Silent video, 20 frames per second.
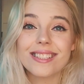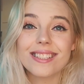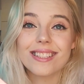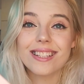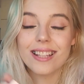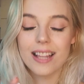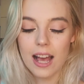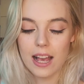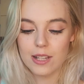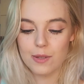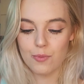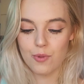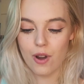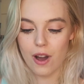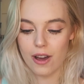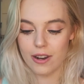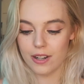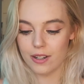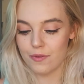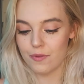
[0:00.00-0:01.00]
this is the last
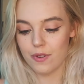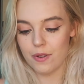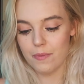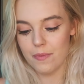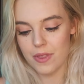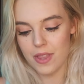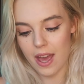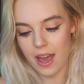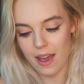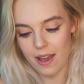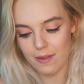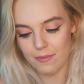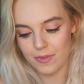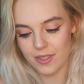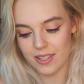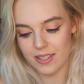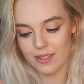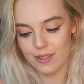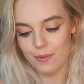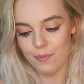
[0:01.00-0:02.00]
product from them.
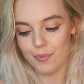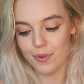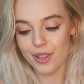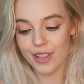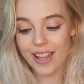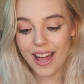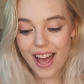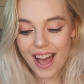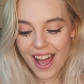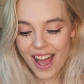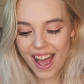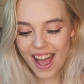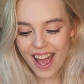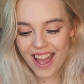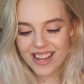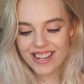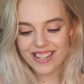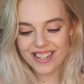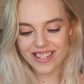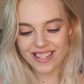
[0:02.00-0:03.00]
This is a
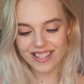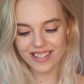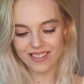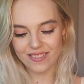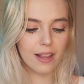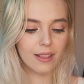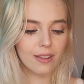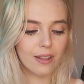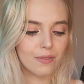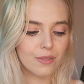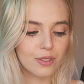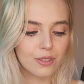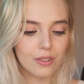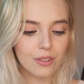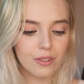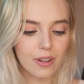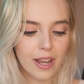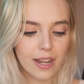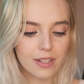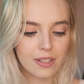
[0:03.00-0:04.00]
blush. I love their
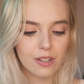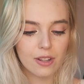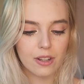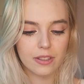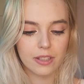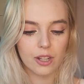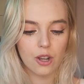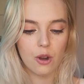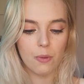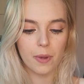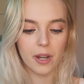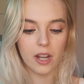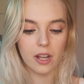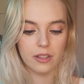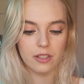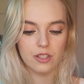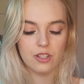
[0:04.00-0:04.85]
little hexagon thing. Oh my god,